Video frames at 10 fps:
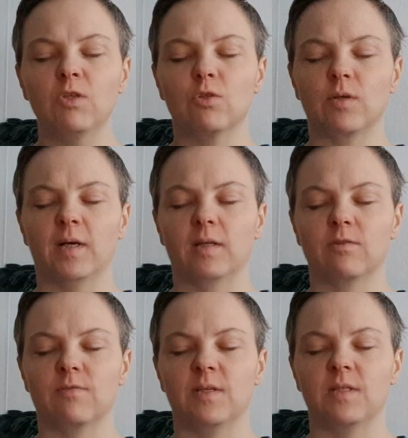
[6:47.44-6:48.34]
So
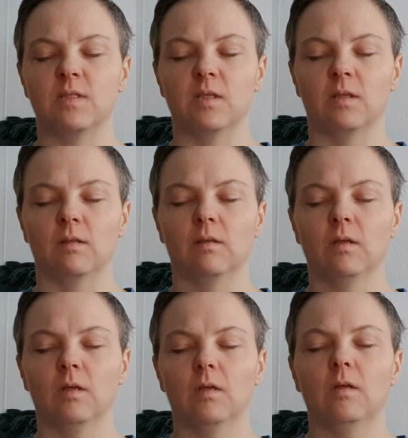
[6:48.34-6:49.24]
hands facing,
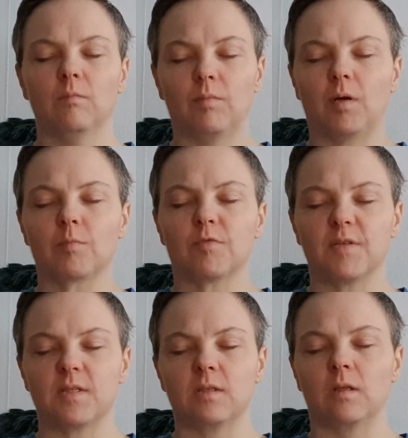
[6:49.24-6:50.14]
palms
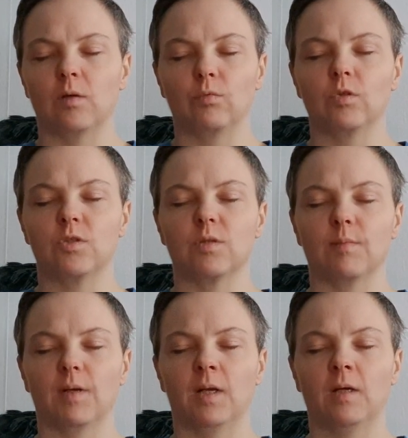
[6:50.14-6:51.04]
facing downwards
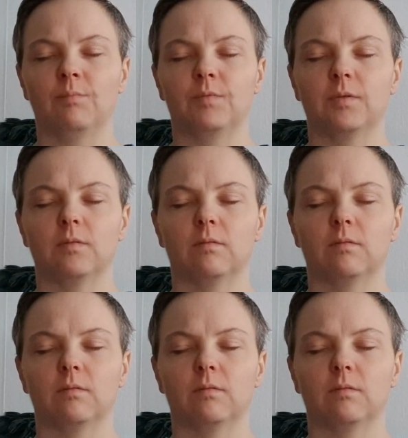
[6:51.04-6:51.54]
in my lap.